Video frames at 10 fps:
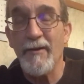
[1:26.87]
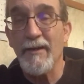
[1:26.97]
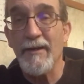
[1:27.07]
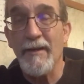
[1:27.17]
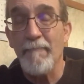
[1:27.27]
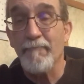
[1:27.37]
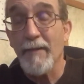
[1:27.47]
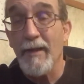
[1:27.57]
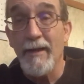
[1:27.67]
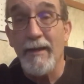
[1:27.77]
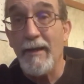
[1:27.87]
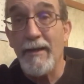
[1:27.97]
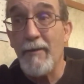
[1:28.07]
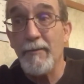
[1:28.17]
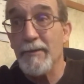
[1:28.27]
and
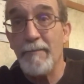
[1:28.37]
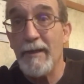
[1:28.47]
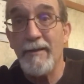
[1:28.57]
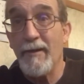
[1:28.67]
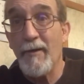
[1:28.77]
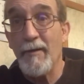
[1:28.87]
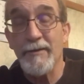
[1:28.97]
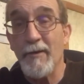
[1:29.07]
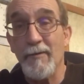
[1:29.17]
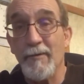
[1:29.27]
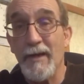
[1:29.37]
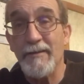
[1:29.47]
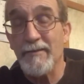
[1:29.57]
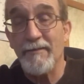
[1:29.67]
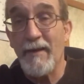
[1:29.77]
he was a big, you know, it's all
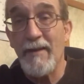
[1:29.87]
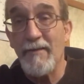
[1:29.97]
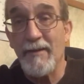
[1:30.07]
grace and faith,